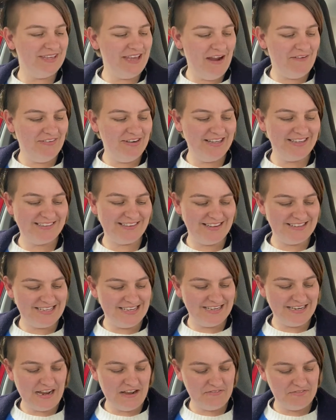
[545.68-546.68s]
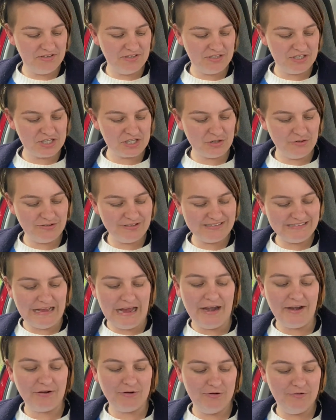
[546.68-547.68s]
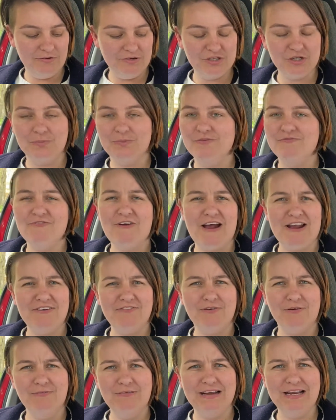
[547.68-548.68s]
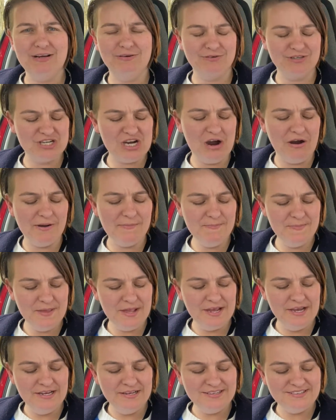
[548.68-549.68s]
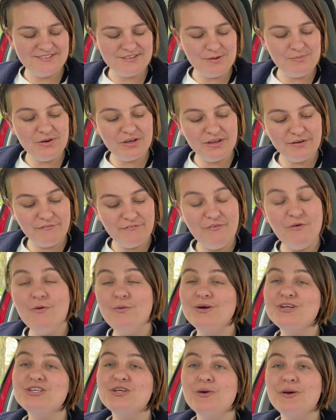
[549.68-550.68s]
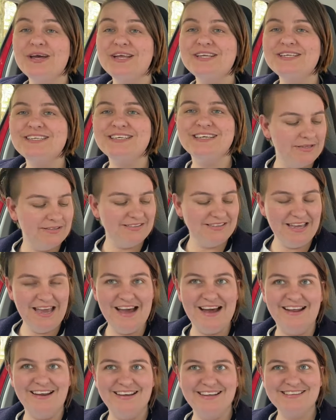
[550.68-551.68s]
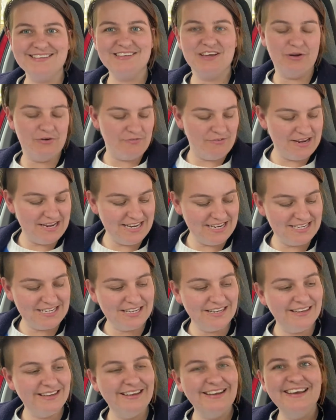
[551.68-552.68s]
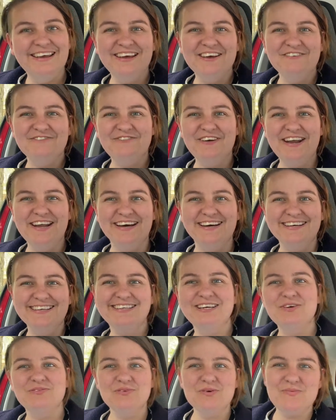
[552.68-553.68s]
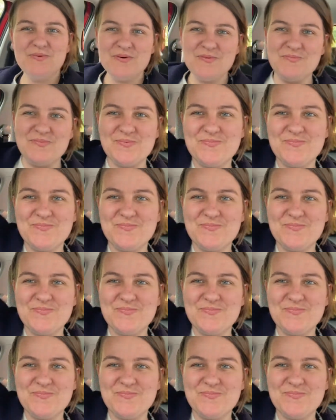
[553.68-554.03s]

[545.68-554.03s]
I'm really excited. I haven't just gone and sat in a coffee shop and read for a really long time, so I'm looking forward to it. So yeah, let's go read Finna. Whoop whoop.